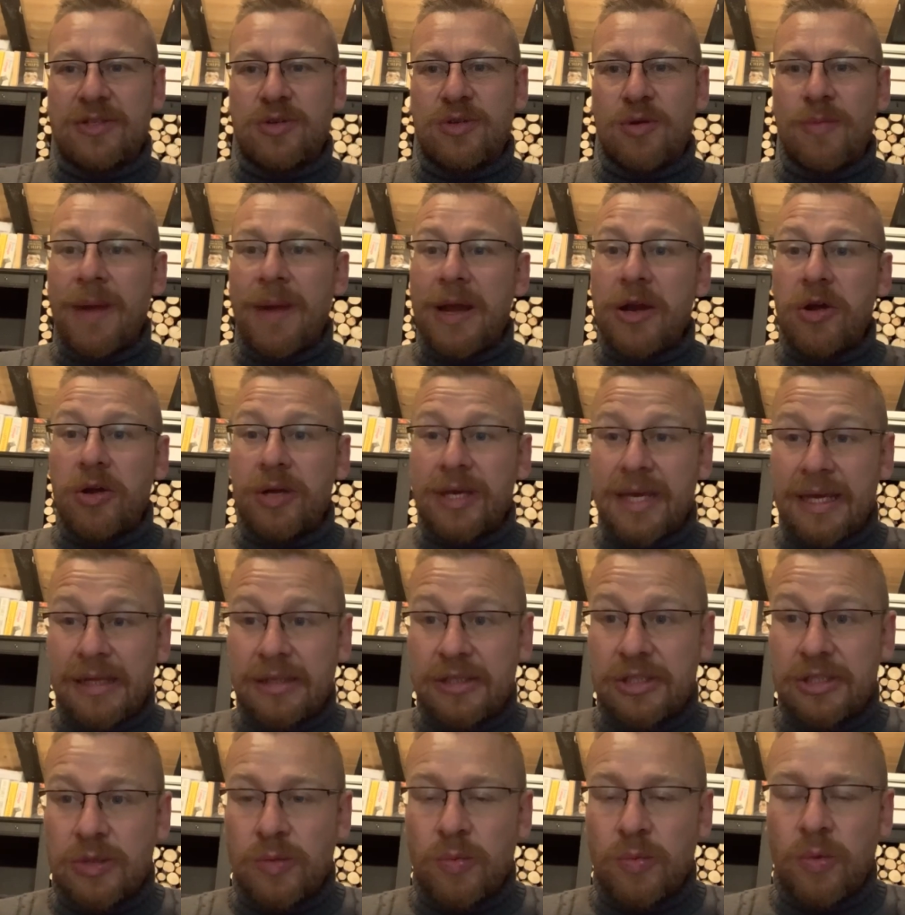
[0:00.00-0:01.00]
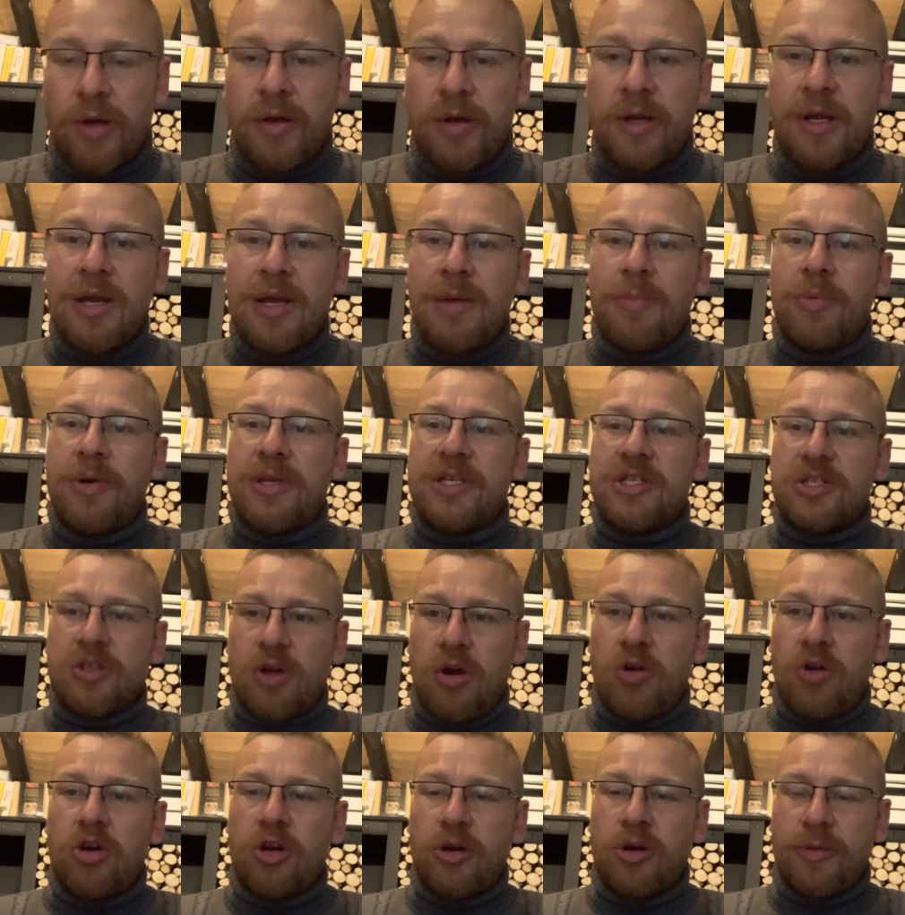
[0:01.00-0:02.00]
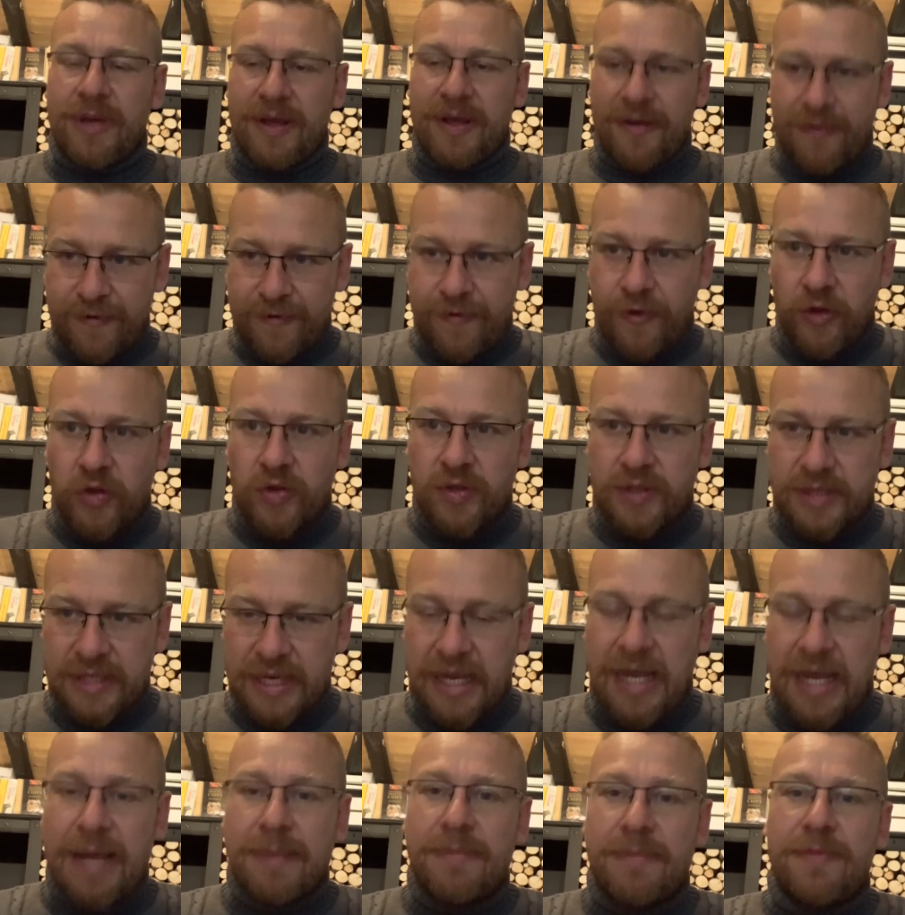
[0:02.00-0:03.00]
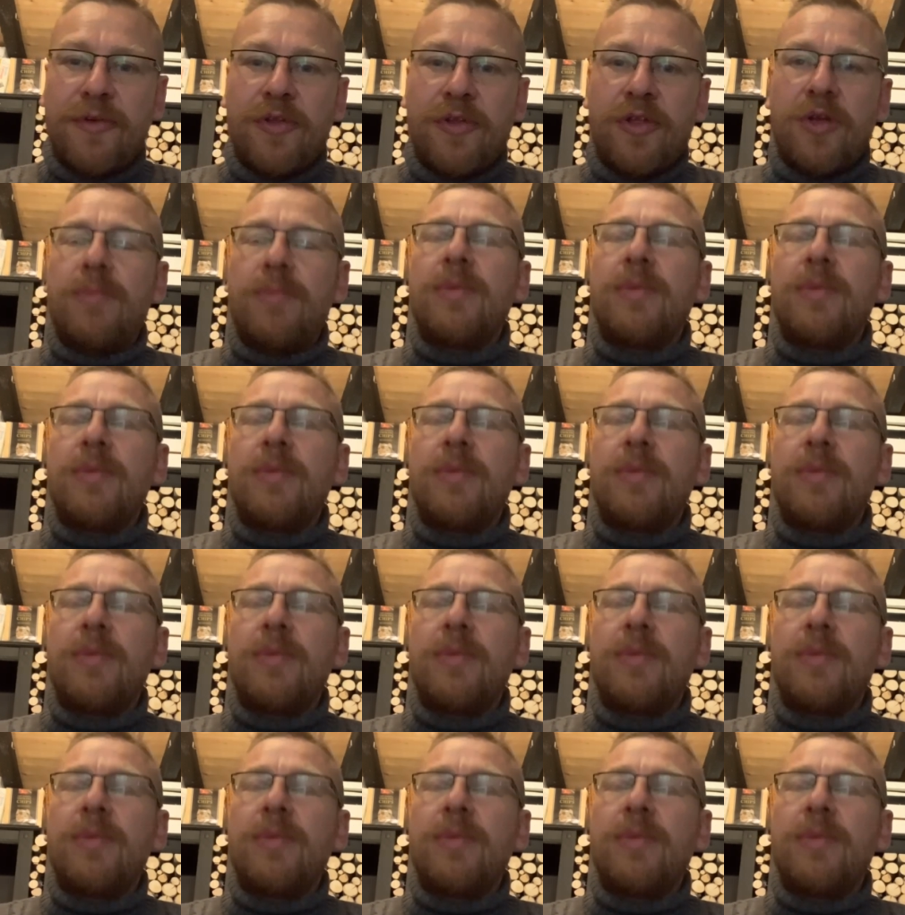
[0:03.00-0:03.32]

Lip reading: So it might not kill someone, but it's not going to be a fun time for them,